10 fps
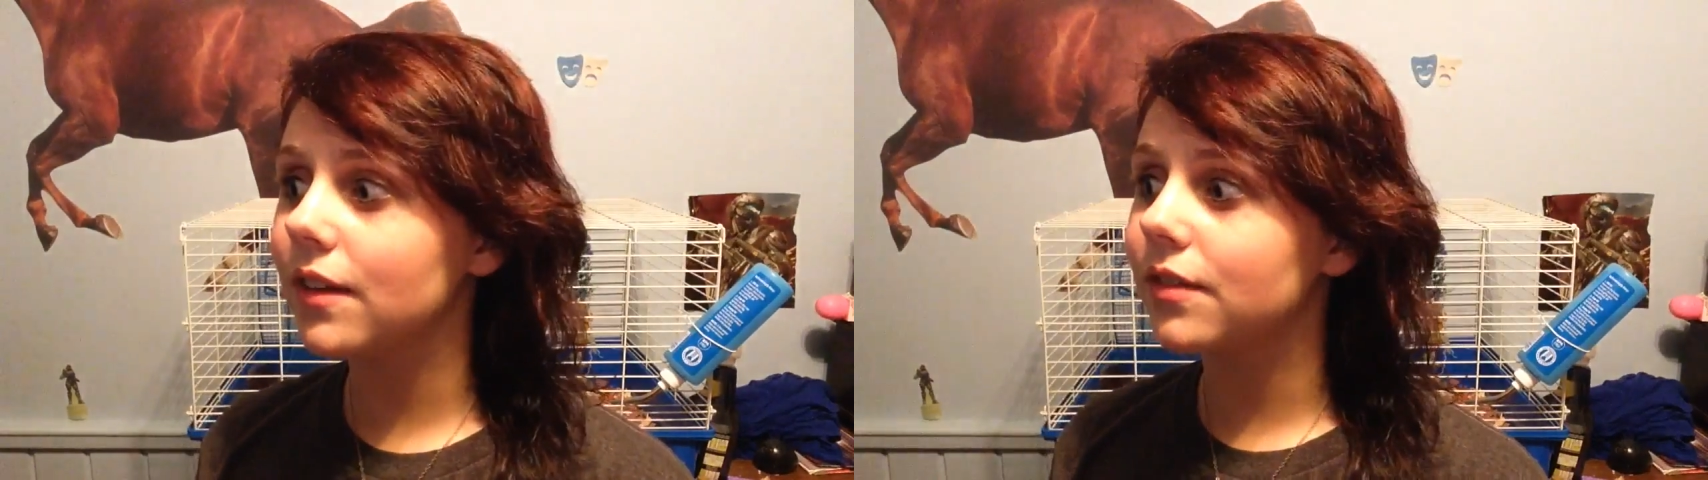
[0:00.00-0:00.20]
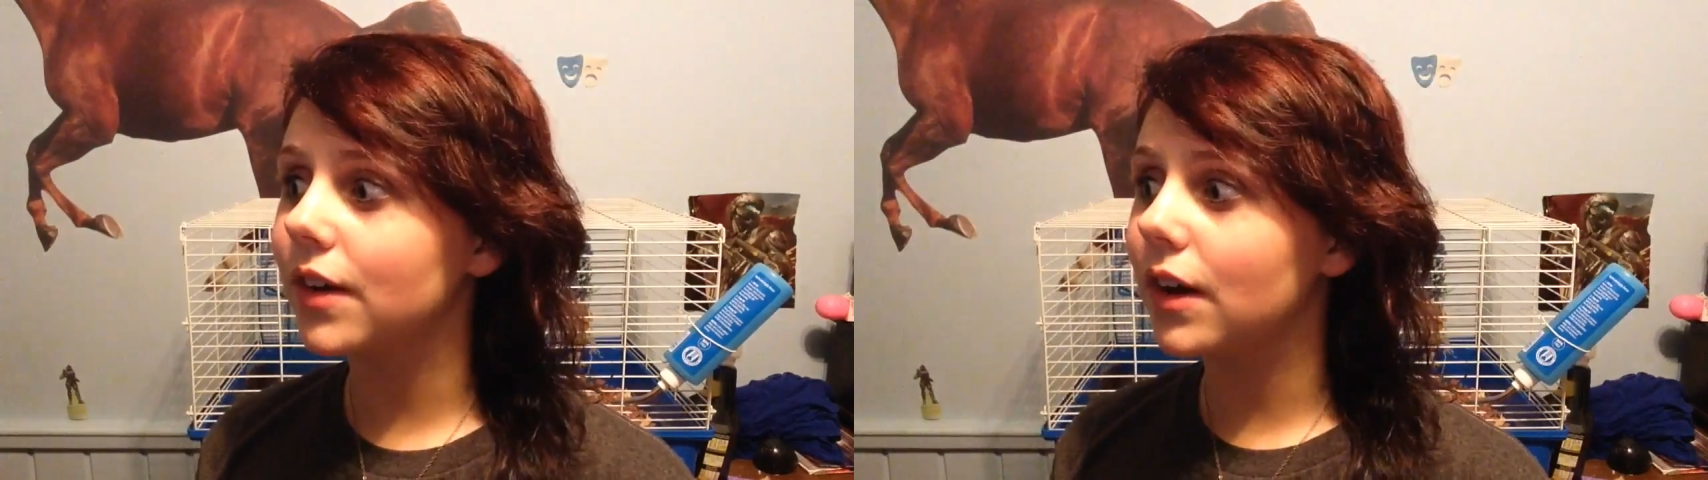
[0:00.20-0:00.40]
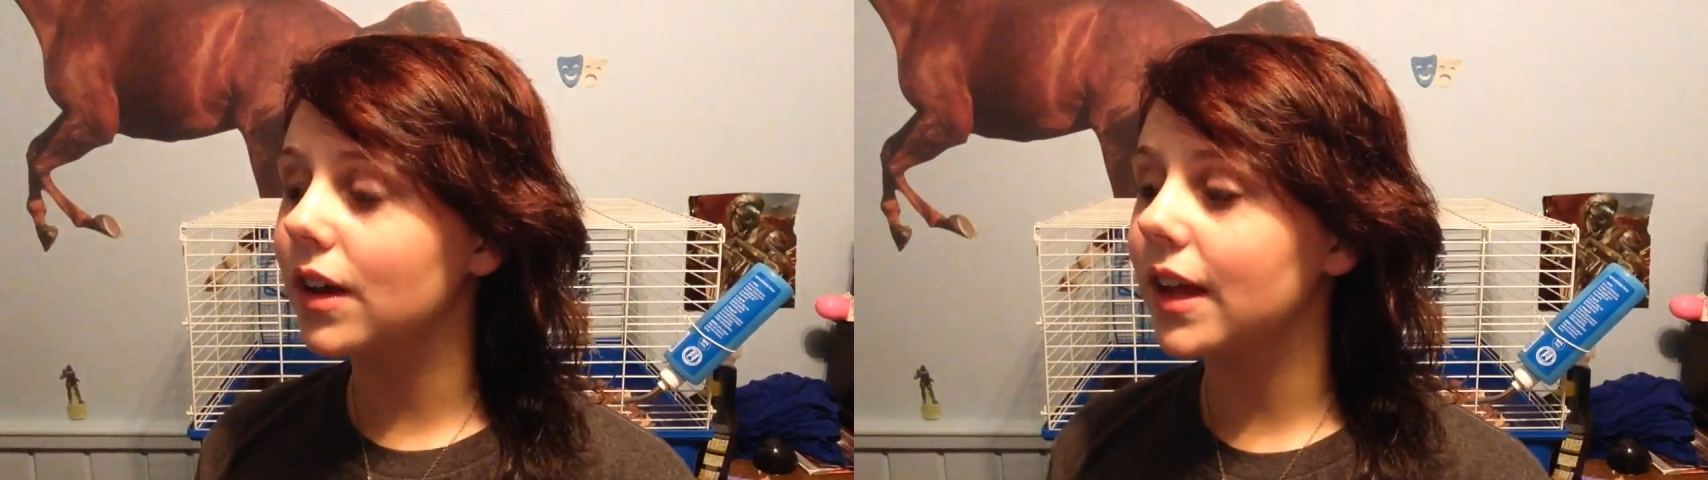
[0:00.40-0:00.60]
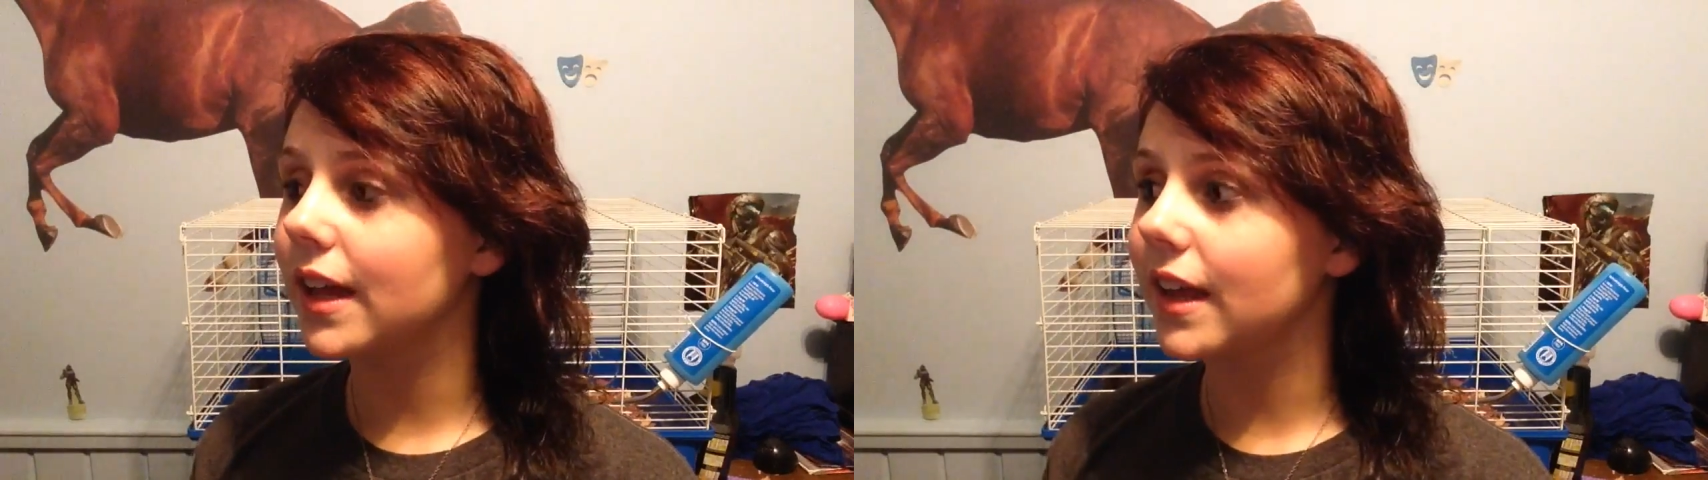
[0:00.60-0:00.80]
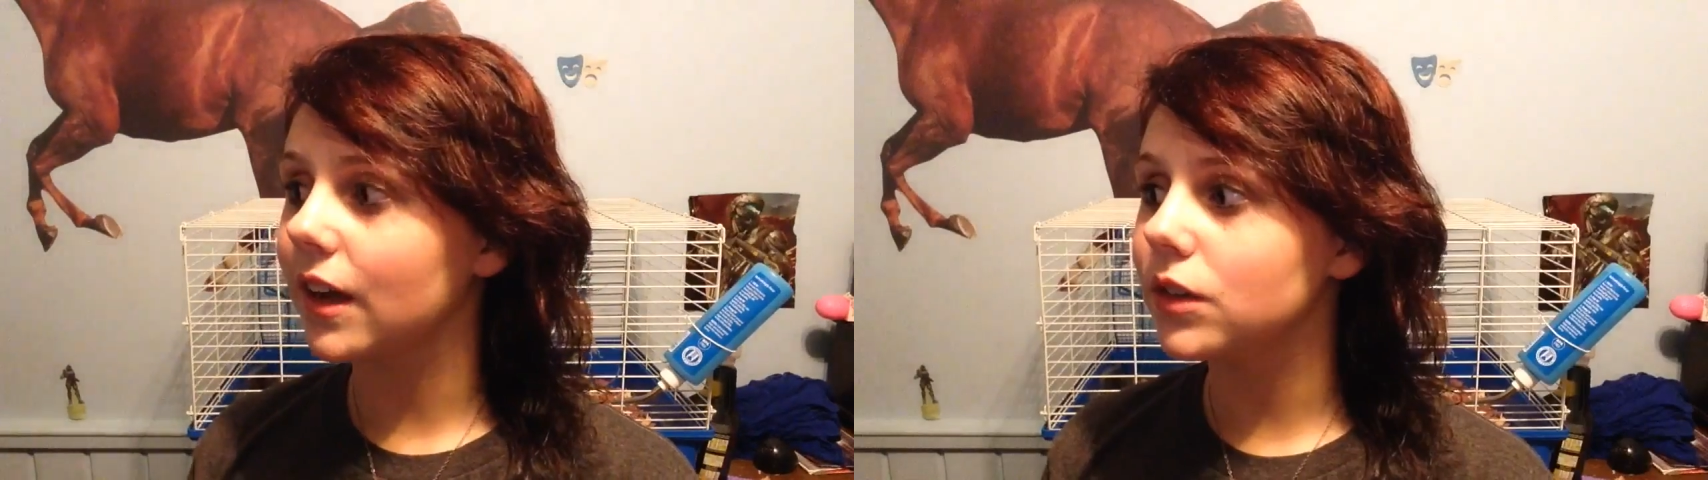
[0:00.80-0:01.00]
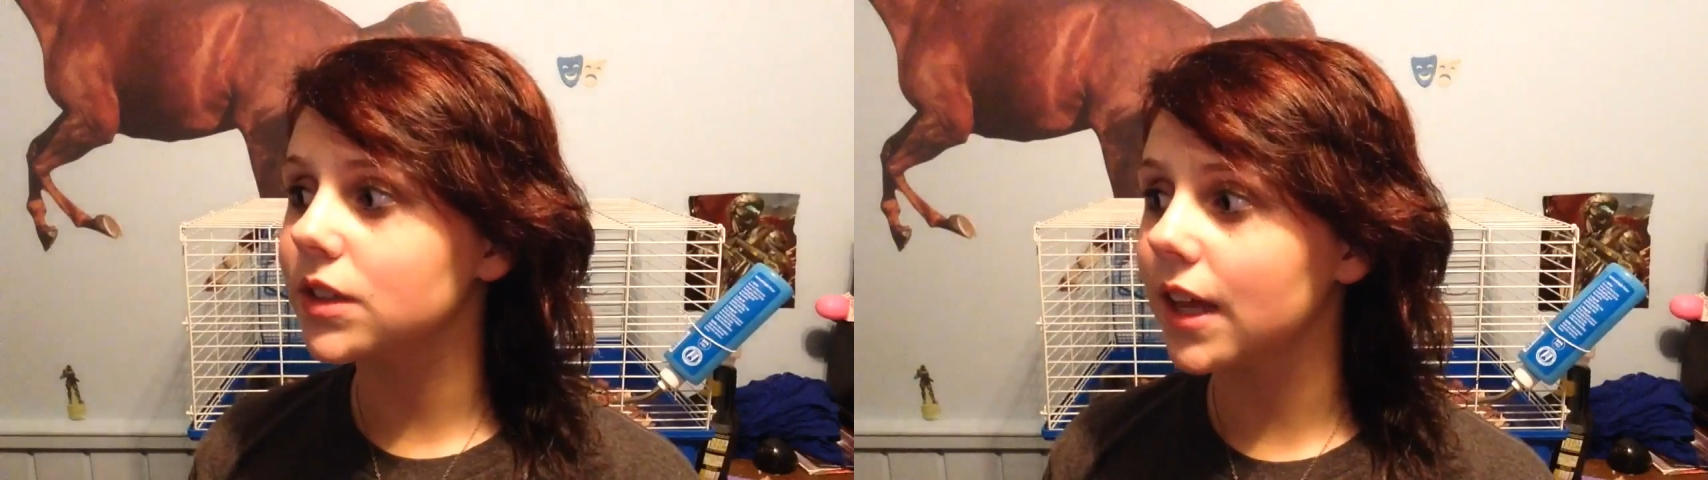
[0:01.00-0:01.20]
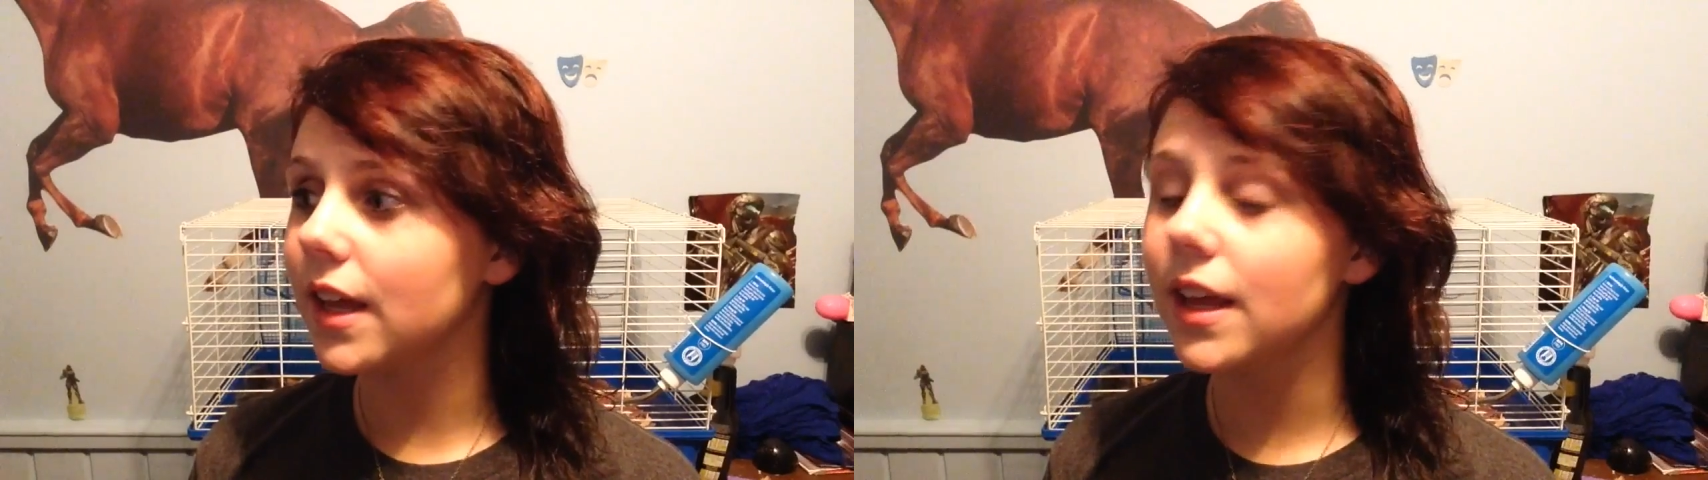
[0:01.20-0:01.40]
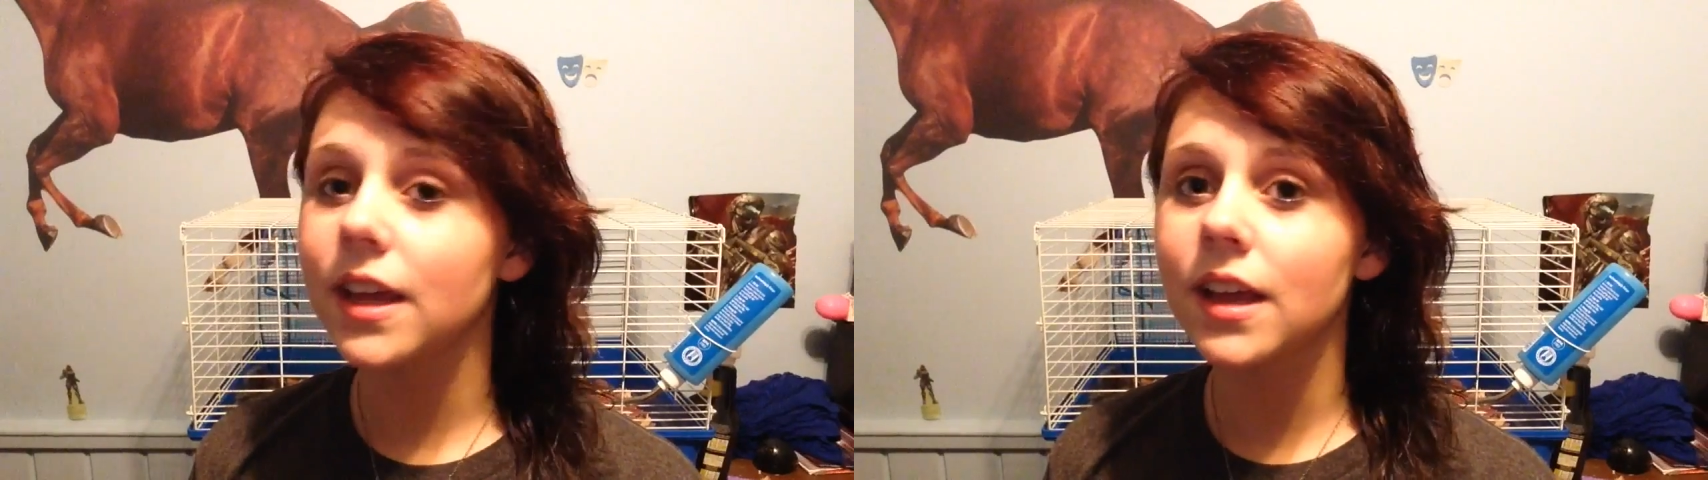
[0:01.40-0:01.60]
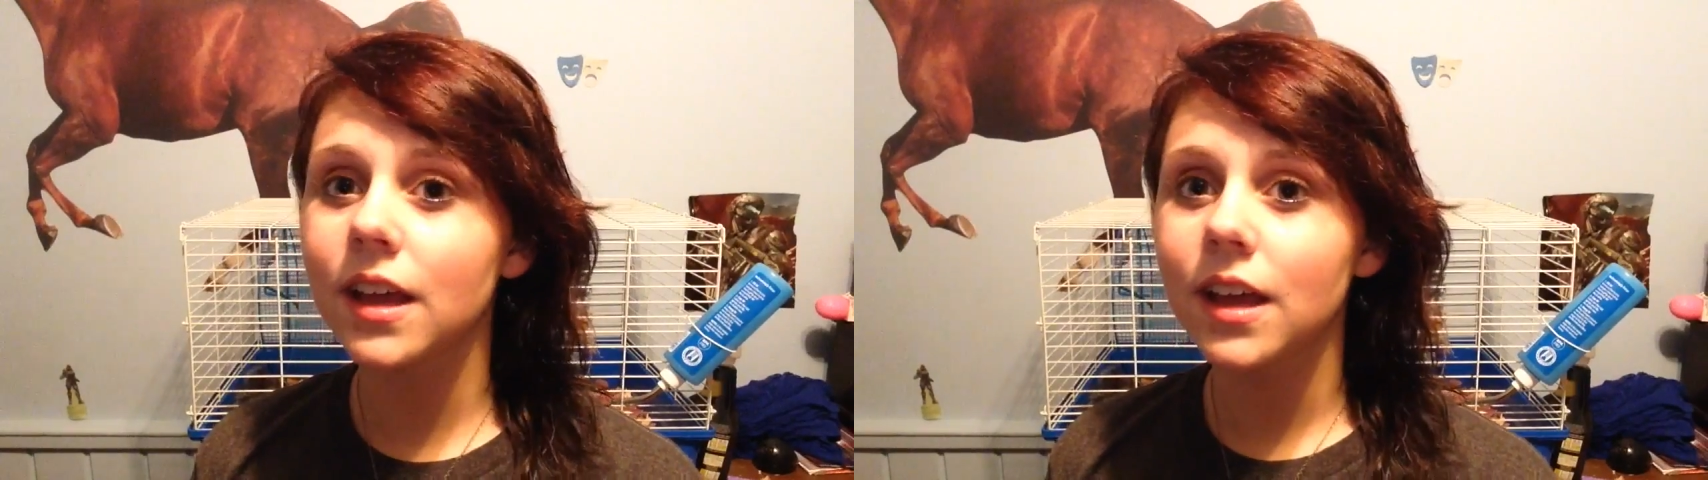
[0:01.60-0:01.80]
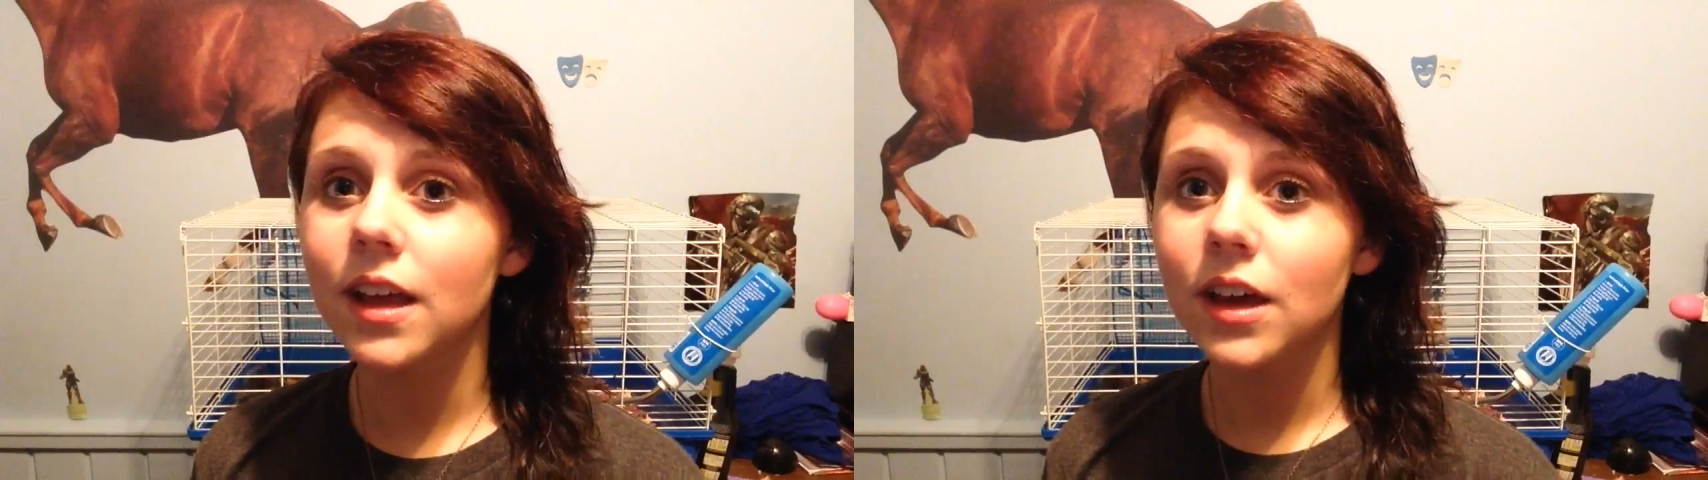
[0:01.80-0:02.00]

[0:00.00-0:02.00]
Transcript: it felt like I was taking